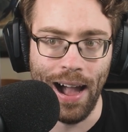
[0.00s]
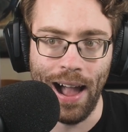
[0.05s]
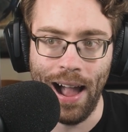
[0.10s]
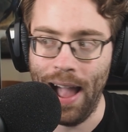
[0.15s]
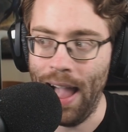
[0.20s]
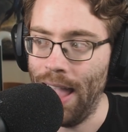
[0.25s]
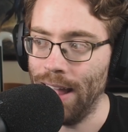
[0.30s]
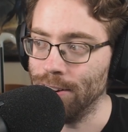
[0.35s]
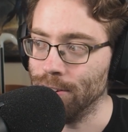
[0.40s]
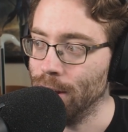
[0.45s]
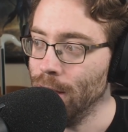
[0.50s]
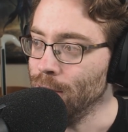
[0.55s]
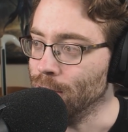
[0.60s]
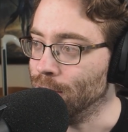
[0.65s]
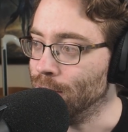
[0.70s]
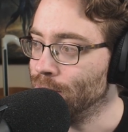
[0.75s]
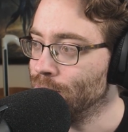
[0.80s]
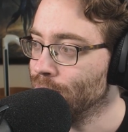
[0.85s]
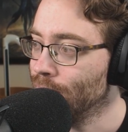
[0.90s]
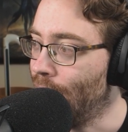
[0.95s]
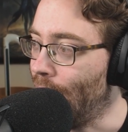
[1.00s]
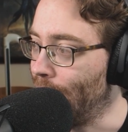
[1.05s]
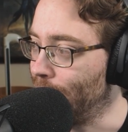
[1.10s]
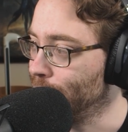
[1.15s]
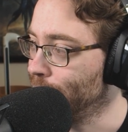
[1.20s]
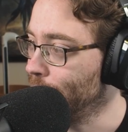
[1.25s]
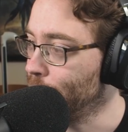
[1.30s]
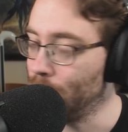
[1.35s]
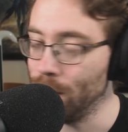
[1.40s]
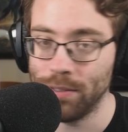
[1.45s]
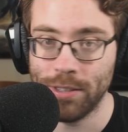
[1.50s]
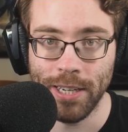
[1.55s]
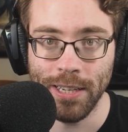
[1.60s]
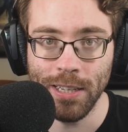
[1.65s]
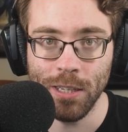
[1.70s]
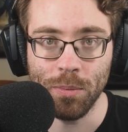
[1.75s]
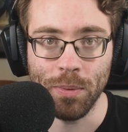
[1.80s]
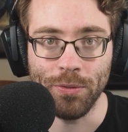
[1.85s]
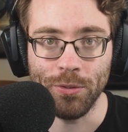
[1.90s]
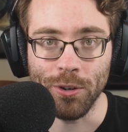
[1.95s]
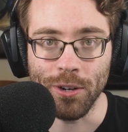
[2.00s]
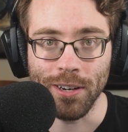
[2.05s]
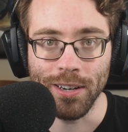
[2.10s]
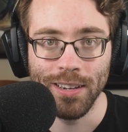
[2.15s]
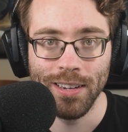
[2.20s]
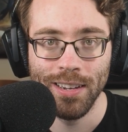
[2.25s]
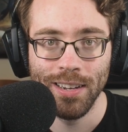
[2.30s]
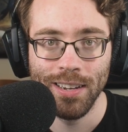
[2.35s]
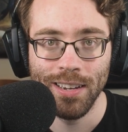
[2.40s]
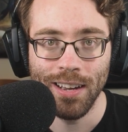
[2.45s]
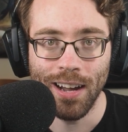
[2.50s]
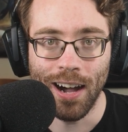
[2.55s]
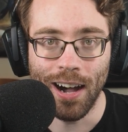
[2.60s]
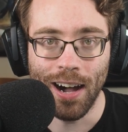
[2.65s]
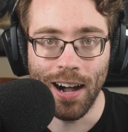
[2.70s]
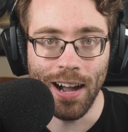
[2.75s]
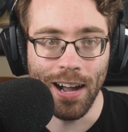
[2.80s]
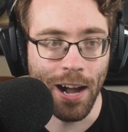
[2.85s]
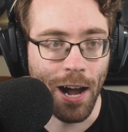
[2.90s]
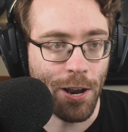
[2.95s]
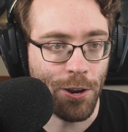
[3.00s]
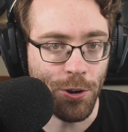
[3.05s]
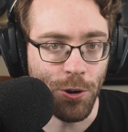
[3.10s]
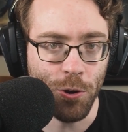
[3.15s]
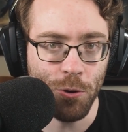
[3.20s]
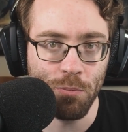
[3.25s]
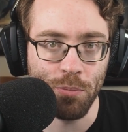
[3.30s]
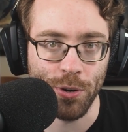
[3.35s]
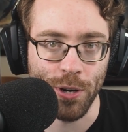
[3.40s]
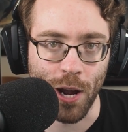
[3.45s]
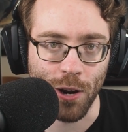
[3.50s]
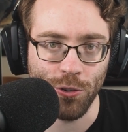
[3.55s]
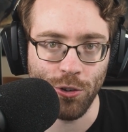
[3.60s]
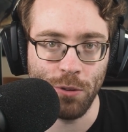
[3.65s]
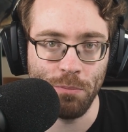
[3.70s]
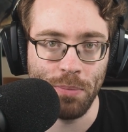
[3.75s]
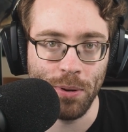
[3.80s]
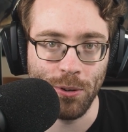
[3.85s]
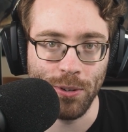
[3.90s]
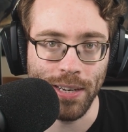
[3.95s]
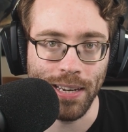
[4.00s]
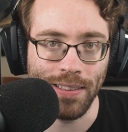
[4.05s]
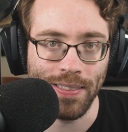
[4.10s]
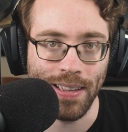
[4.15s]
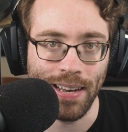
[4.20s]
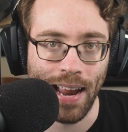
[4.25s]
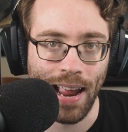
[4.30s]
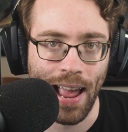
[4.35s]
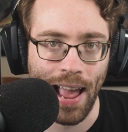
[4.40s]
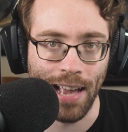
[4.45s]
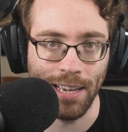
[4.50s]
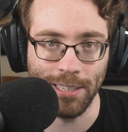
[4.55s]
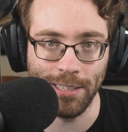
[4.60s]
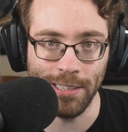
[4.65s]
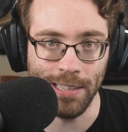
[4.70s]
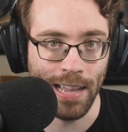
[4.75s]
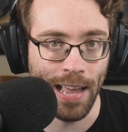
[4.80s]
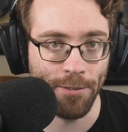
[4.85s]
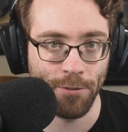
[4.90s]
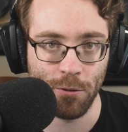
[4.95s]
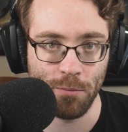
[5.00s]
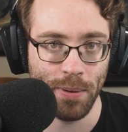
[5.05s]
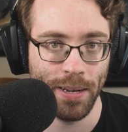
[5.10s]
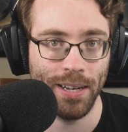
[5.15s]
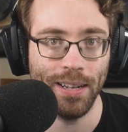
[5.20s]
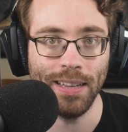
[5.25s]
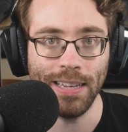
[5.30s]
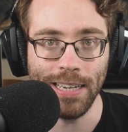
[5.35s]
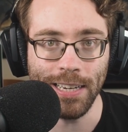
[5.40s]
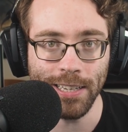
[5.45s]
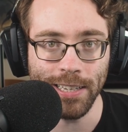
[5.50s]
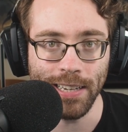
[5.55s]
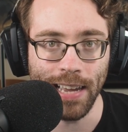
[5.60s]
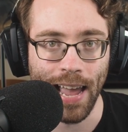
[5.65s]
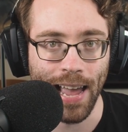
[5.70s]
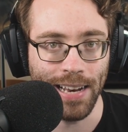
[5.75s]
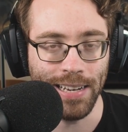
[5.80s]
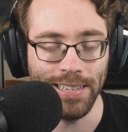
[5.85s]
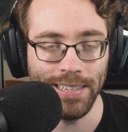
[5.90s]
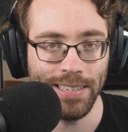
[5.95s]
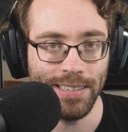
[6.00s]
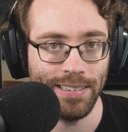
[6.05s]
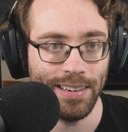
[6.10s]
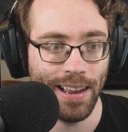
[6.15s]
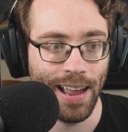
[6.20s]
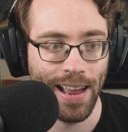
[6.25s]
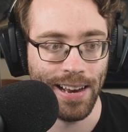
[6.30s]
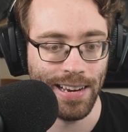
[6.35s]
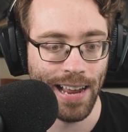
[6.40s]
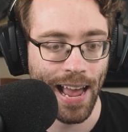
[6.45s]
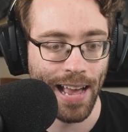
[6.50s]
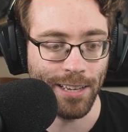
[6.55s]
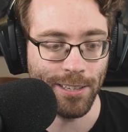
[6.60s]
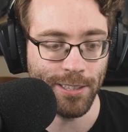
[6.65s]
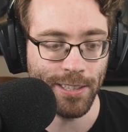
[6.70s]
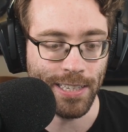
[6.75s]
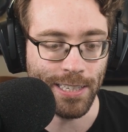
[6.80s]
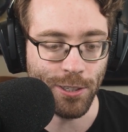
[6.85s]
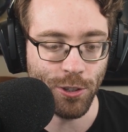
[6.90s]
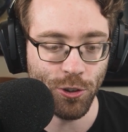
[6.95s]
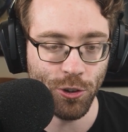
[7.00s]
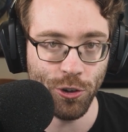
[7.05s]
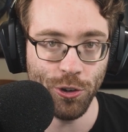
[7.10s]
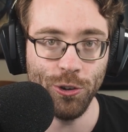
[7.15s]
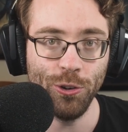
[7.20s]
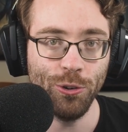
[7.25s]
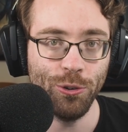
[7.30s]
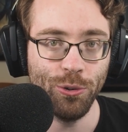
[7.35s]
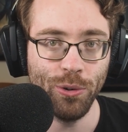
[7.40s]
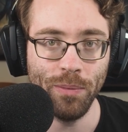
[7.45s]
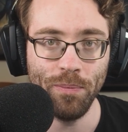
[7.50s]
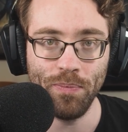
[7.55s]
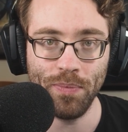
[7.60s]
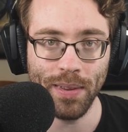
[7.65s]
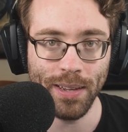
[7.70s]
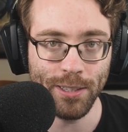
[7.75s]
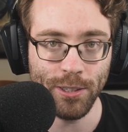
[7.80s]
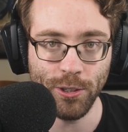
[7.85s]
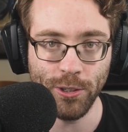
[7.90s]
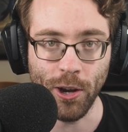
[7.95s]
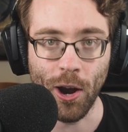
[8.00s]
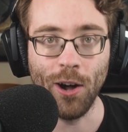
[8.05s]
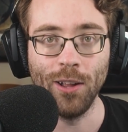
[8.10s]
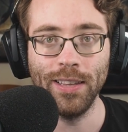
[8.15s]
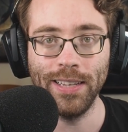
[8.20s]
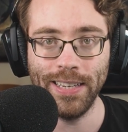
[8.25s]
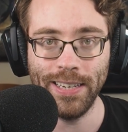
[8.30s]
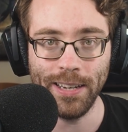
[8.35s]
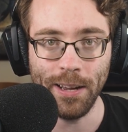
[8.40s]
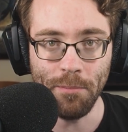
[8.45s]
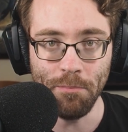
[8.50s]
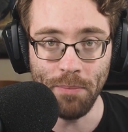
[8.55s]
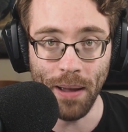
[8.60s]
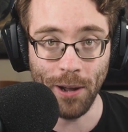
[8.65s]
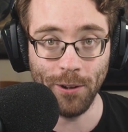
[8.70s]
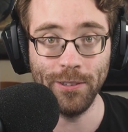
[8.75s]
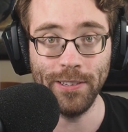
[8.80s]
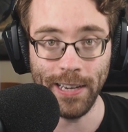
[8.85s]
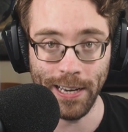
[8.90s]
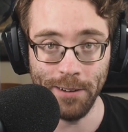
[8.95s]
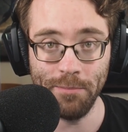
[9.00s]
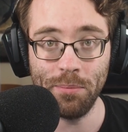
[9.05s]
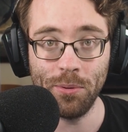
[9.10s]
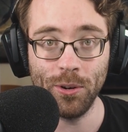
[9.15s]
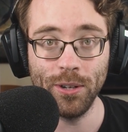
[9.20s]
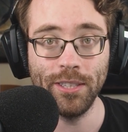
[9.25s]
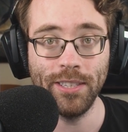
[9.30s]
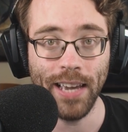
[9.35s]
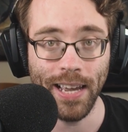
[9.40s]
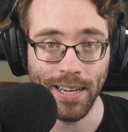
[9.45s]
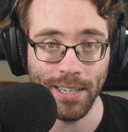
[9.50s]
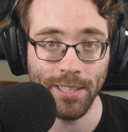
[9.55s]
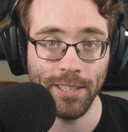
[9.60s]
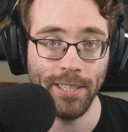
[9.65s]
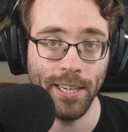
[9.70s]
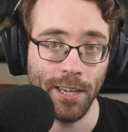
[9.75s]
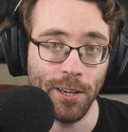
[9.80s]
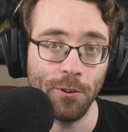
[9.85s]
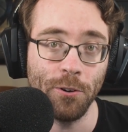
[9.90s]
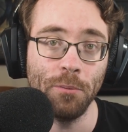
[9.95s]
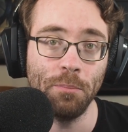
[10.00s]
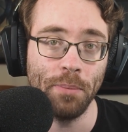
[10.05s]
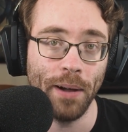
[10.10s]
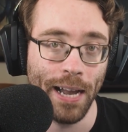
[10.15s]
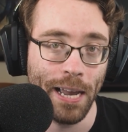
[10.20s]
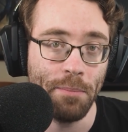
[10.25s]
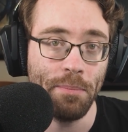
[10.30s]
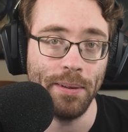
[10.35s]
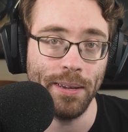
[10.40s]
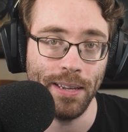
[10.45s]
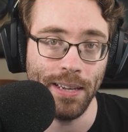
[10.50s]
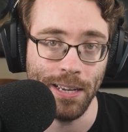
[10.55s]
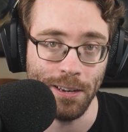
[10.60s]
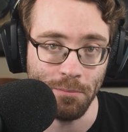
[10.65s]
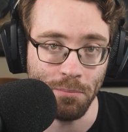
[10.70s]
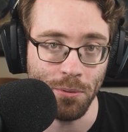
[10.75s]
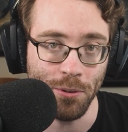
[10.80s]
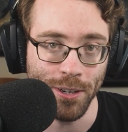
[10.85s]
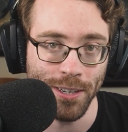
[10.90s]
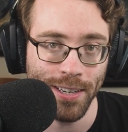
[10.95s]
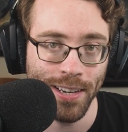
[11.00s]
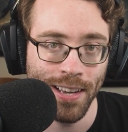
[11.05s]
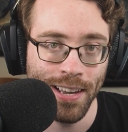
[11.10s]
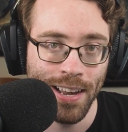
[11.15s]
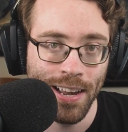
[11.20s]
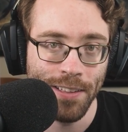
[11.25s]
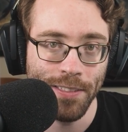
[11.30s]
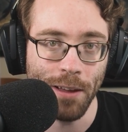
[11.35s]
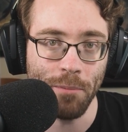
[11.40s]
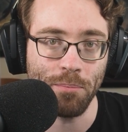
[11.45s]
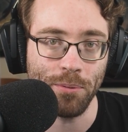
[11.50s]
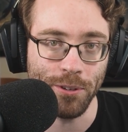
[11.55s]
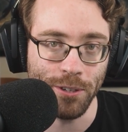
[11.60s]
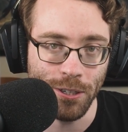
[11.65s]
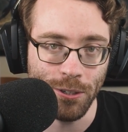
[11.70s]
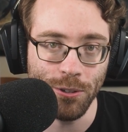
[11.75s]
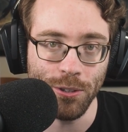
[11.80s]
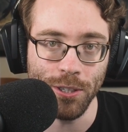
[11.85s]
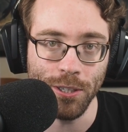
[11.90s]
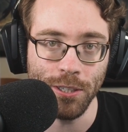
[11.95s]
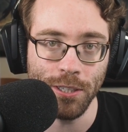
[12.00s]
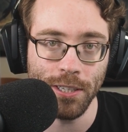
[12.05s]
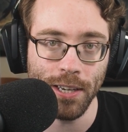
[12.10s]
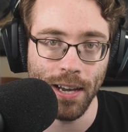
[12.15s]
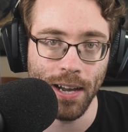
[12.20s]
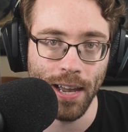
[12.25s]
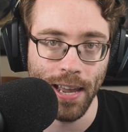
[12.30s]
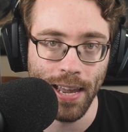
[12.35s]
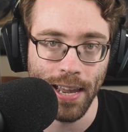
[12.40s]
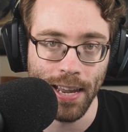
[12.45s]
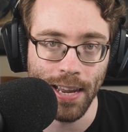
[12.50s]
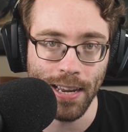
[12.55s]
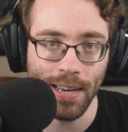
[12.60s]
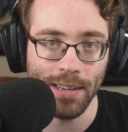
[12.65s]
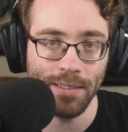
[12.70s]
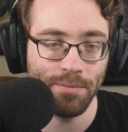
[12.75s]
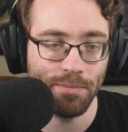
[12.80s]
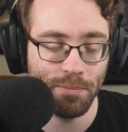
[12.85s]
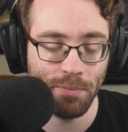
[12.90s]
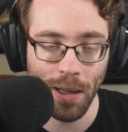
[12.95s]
I don't know. I don't think we've seen this before. A new production building that has never been leaked and has these 2 solid belt inputs and a single pipe input that produces a